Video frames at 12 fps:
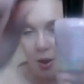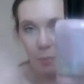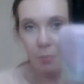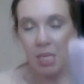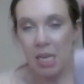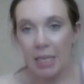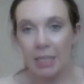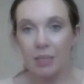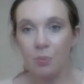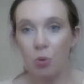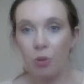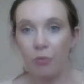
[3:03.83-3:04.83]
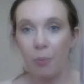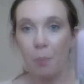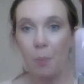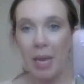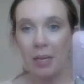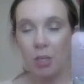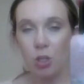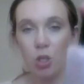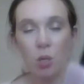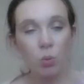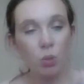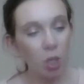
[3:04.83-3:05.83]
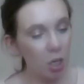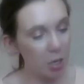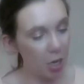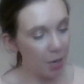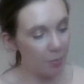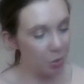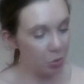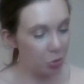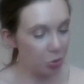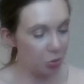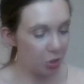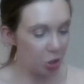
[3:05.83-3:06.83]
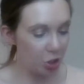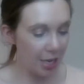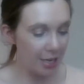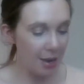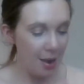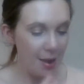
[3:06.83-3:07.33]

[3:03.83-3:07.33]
Mia is more of a pink-toned neutral shade.